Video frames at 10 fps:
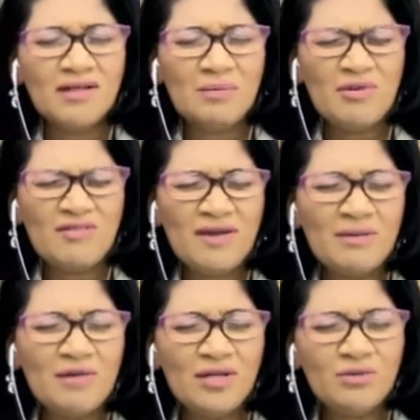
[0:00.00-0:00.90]
I pray for
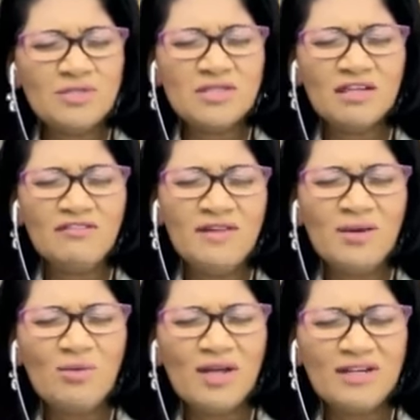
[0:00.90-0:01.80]
anybody who is not
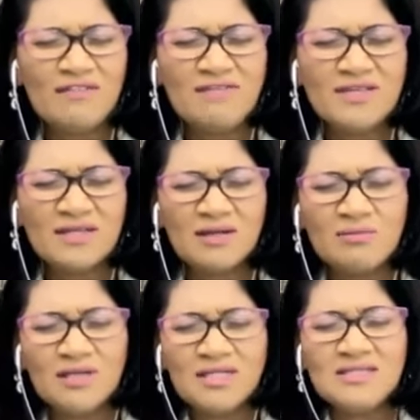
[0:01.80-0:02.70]
feeling well in their physical
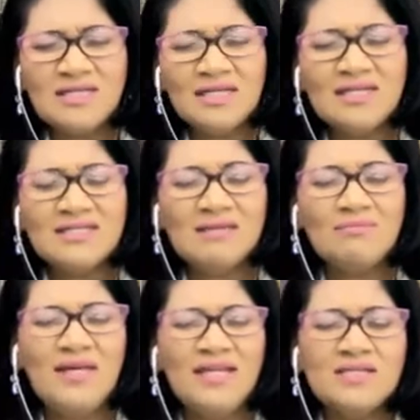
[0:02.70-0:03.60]
body. Sickness
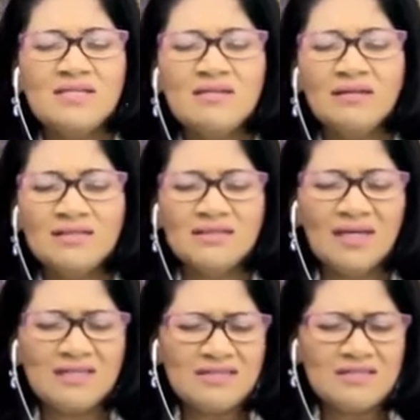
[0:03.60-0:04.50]
and pain is not a
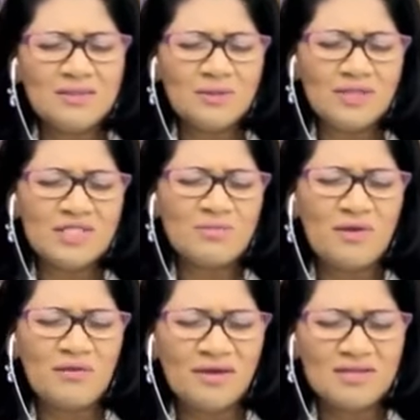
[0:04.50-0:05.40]
nice thing to
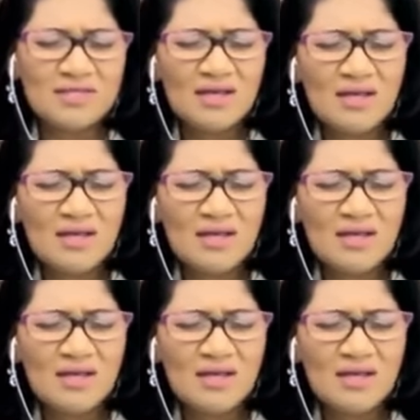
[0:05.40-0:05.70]
experience.